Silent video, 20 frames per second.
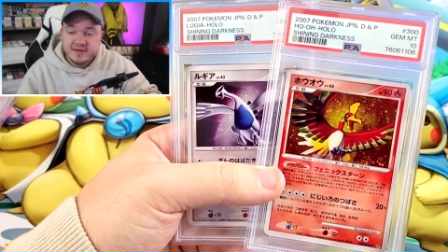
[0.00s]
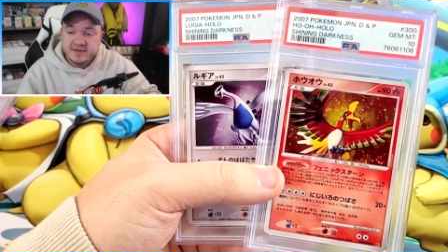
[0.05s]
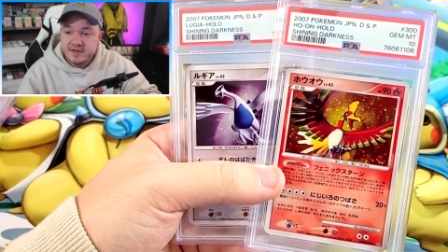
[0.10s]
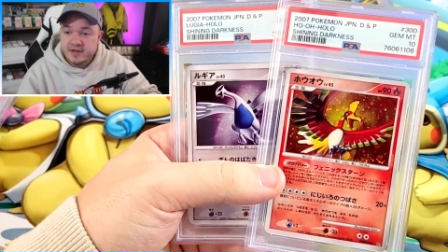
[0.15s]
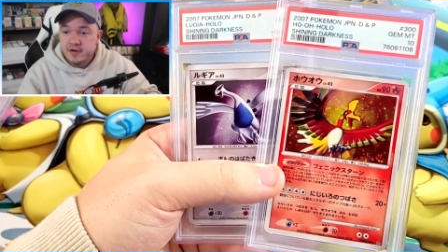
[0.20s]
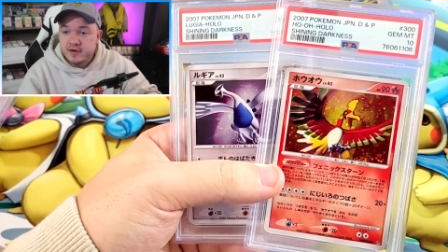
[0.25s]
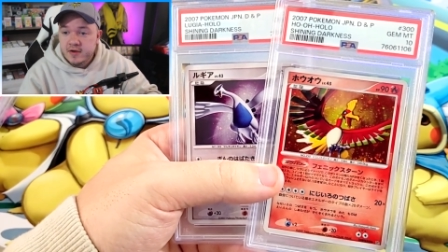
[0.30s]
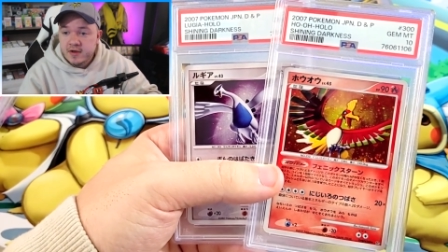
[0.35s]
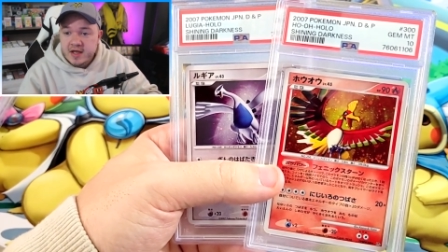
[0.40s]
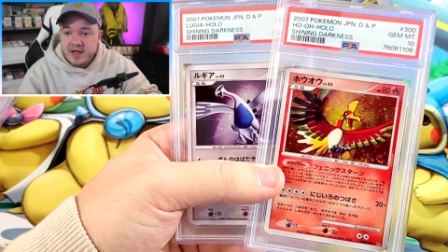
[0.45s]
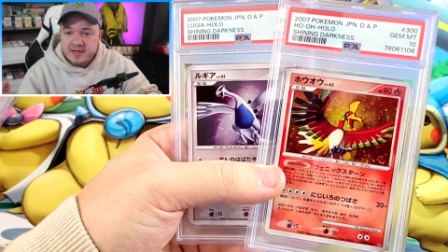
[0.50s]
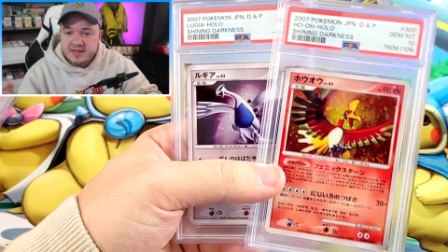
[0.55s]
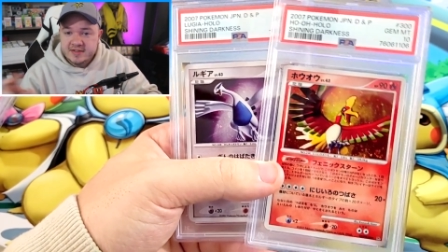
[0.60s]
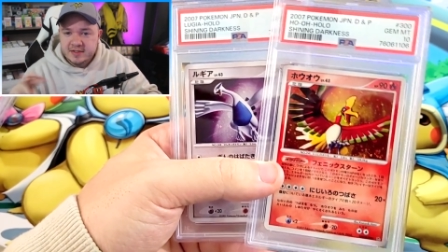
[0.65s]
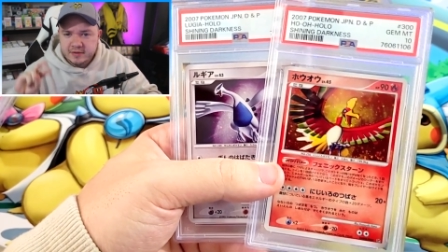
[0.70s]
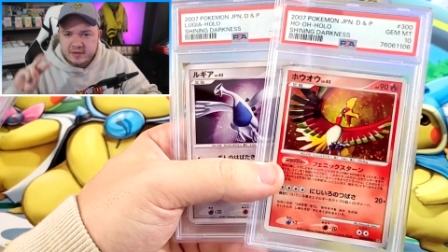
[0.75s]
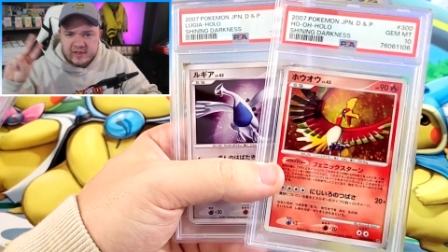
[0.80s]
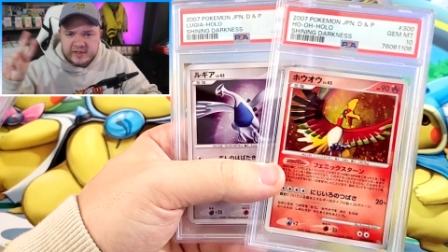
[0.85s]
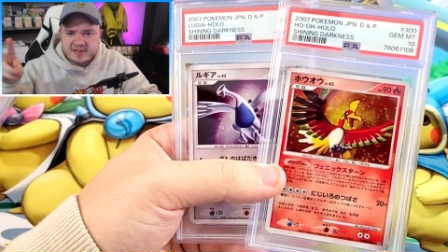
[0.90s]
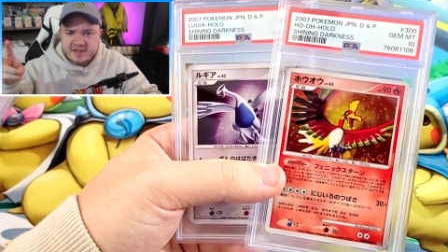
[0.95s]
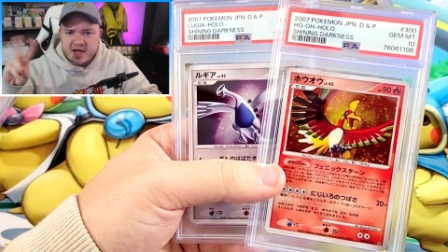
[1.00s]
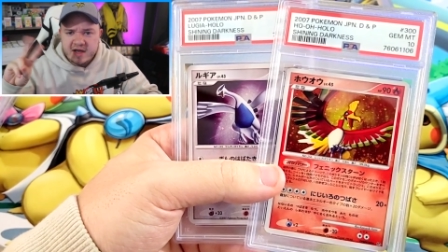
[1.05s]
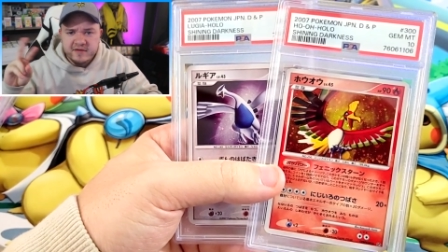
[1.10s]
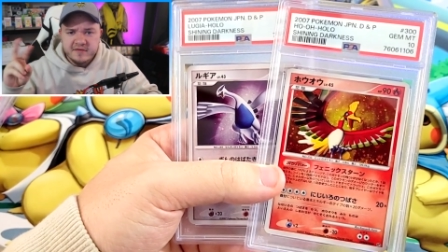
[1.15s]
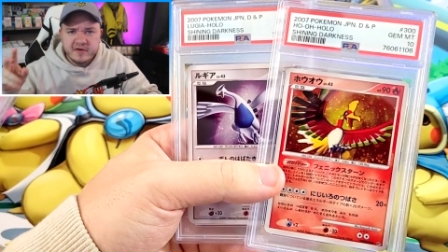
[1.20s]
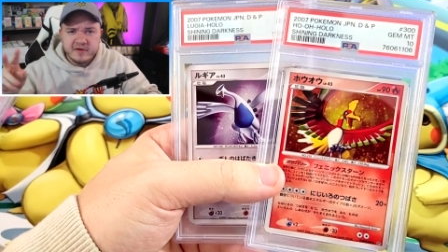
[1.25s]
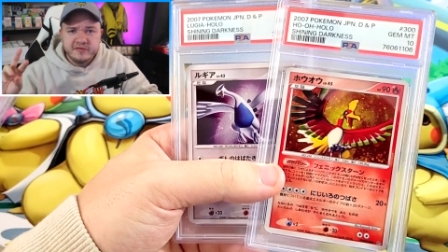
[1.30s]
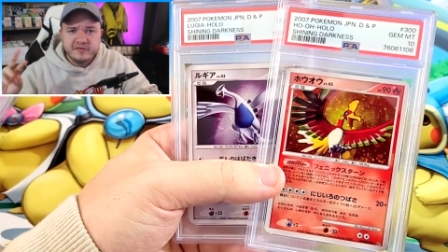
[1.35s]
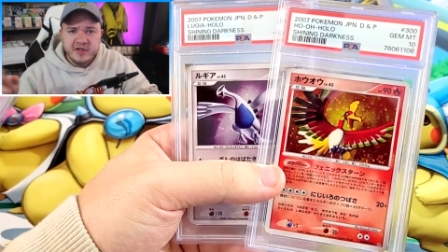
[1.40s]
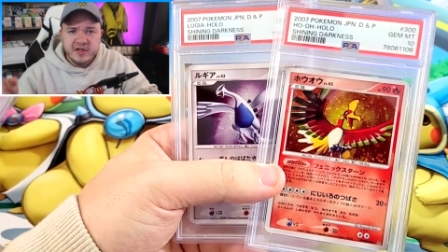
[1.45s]
So it's a, it's kind
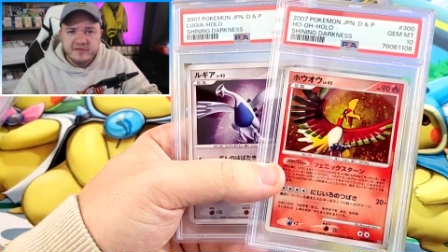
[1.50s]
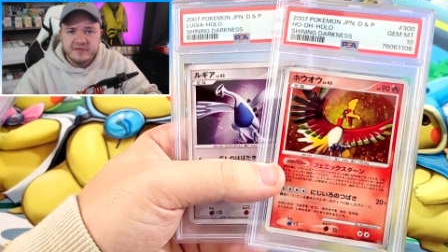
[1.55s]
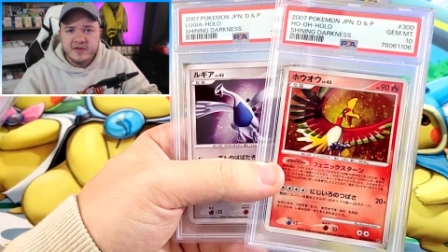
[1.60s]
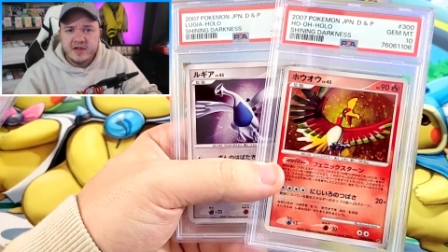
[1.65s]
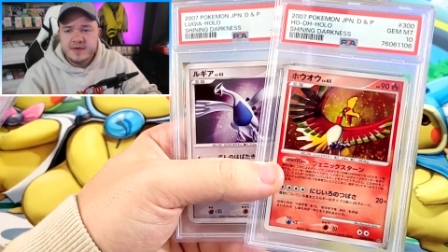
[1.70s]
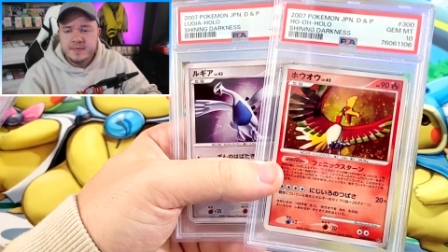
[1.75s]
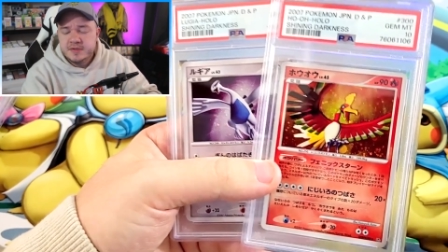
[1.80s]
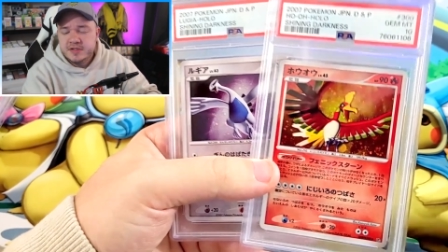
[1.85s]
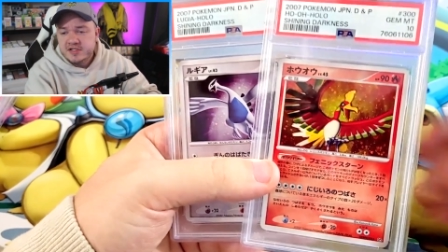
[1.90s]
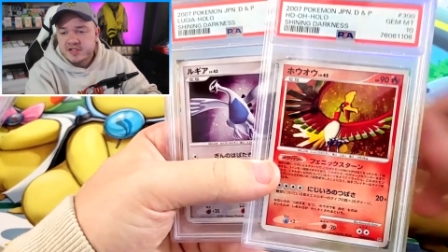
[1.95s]
of a flip flop